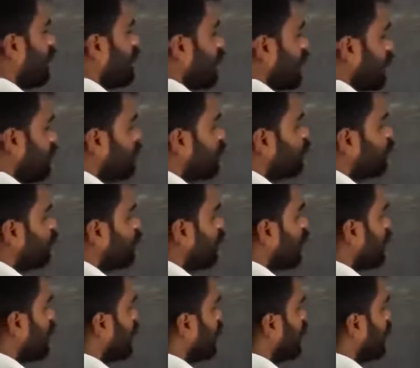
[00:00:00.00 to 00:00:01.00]
if you
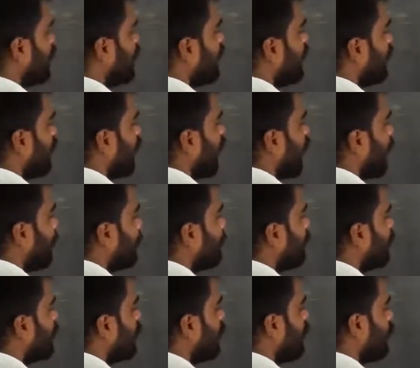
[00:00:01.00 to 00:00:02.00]
take any
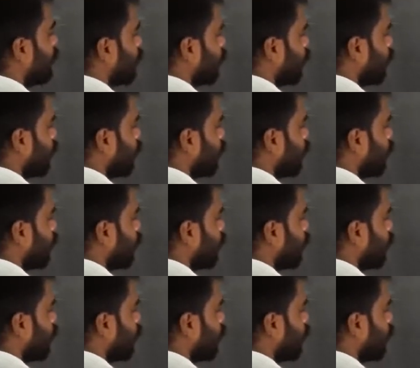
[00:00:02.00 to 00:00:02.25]
uphill